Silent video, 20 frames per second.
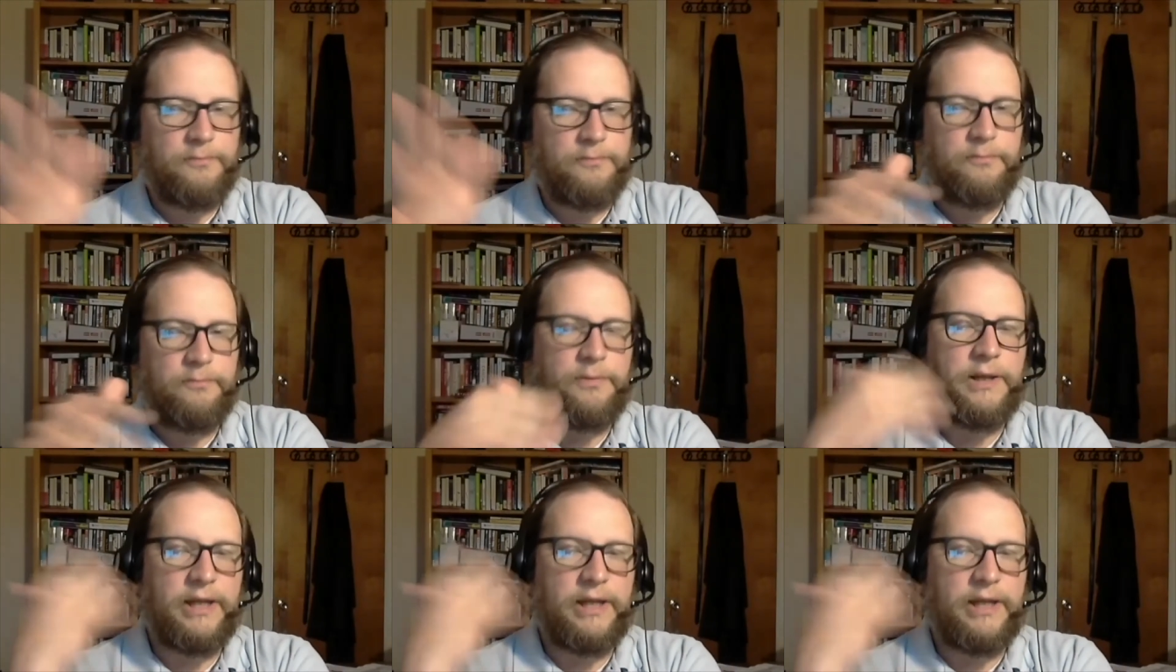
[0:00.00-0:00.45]

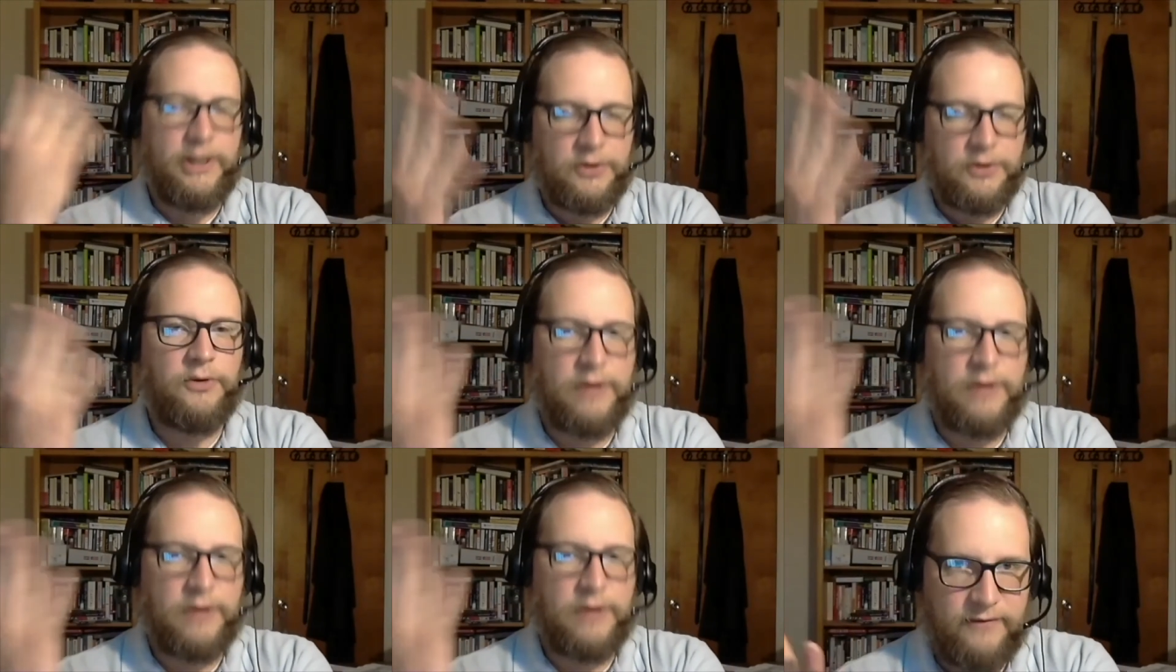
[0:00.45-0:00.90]

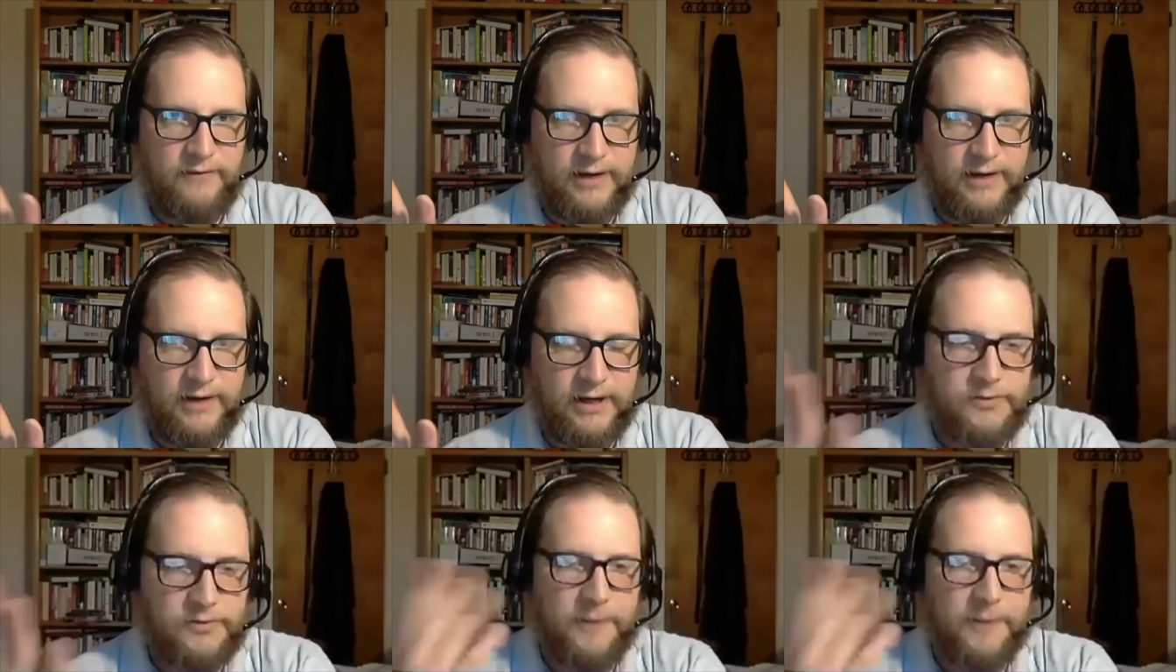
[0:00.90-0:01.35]
political covenant,
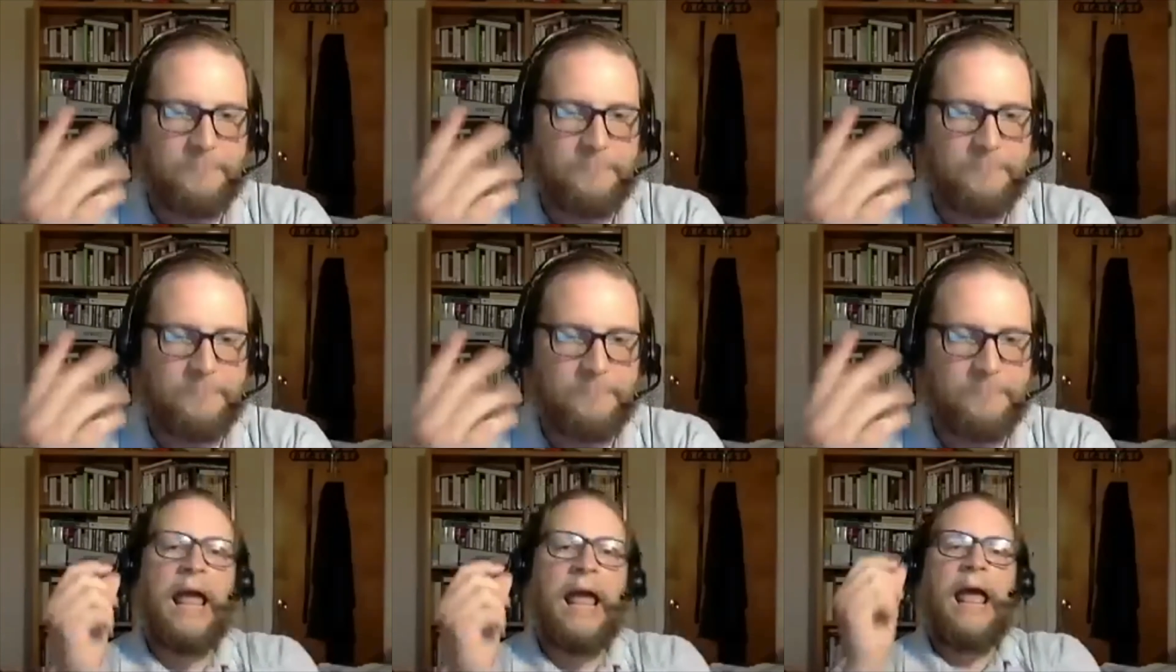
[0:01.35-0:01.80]
right?
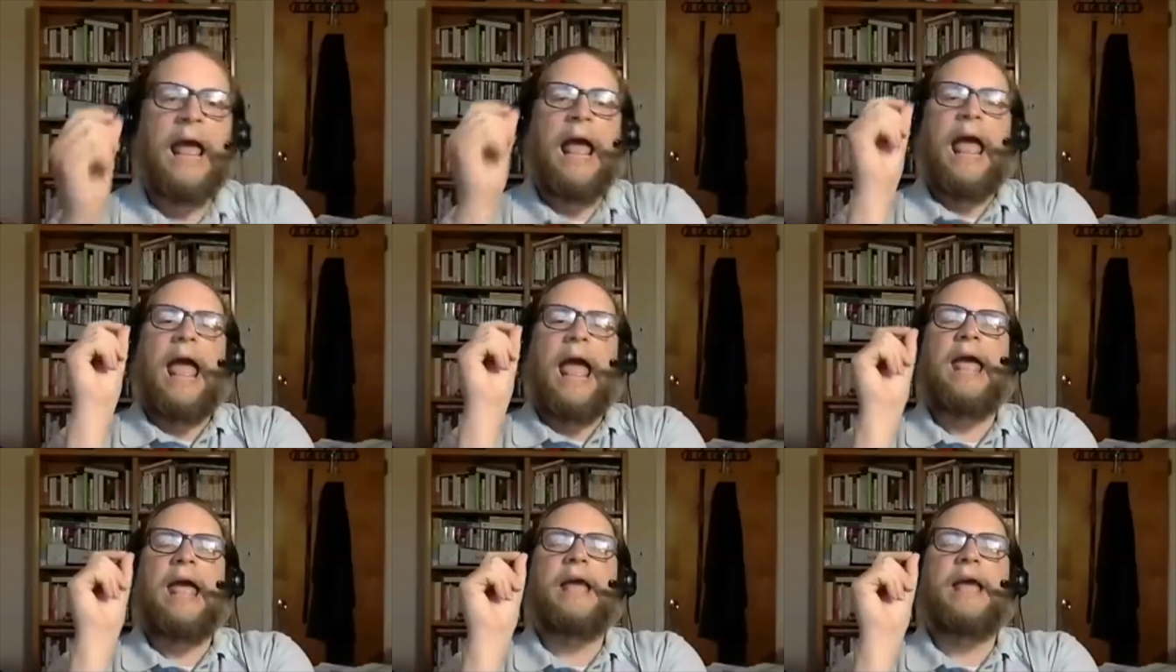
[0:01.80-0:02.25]

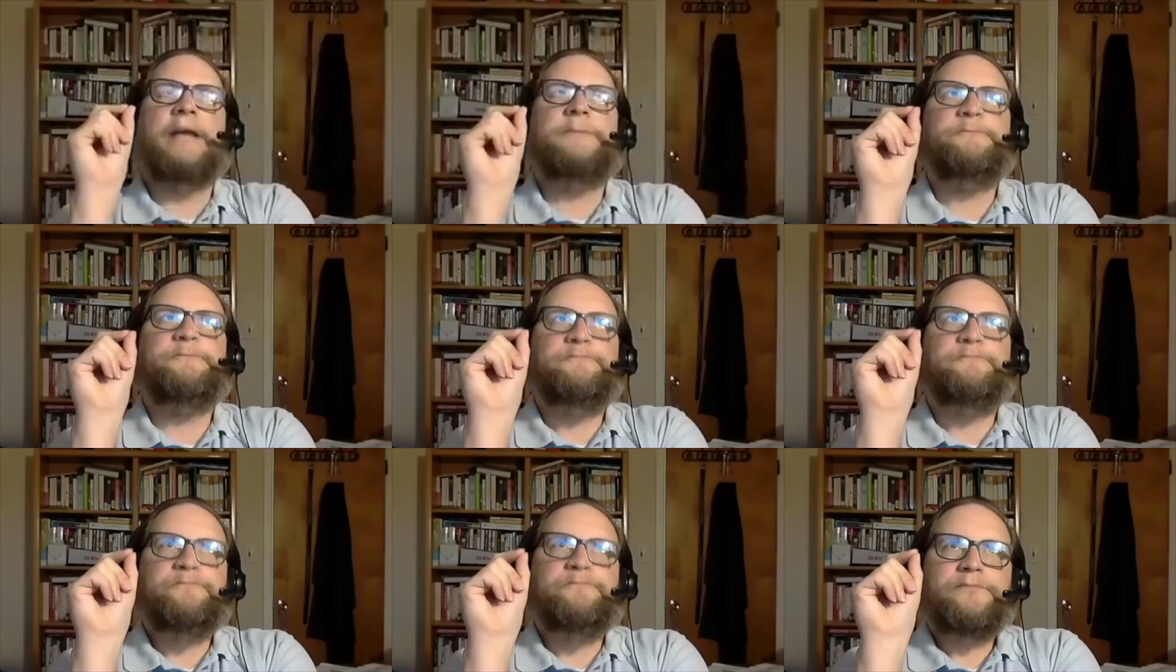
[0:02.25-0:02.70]
And
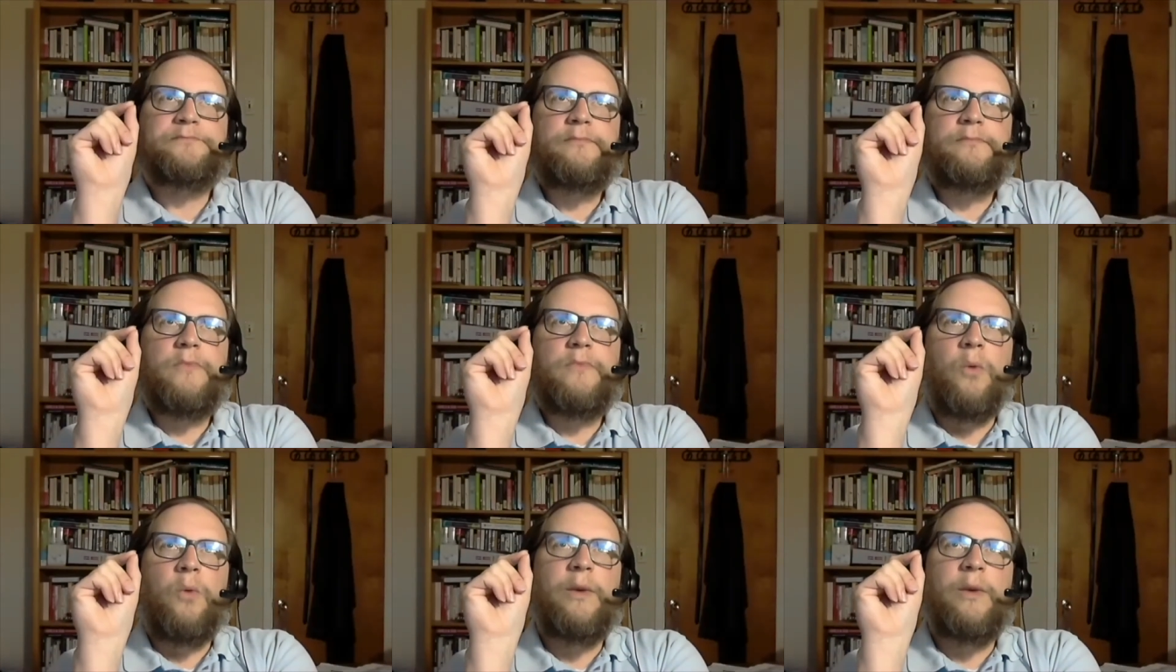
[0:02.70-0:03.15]

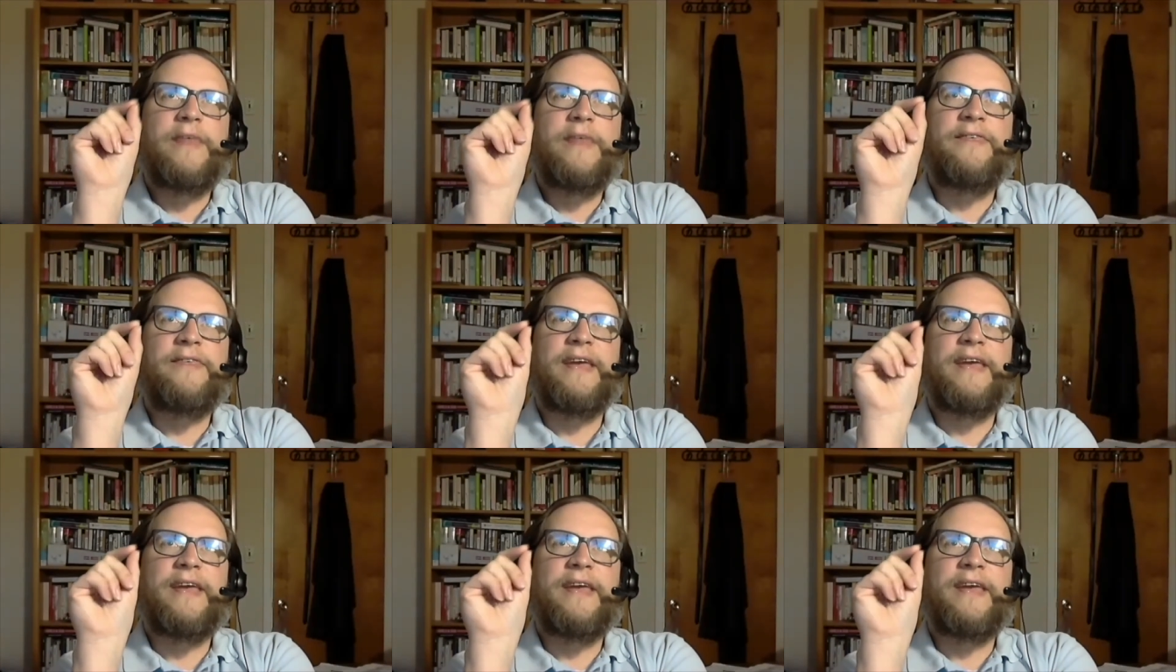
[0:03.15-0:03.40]
within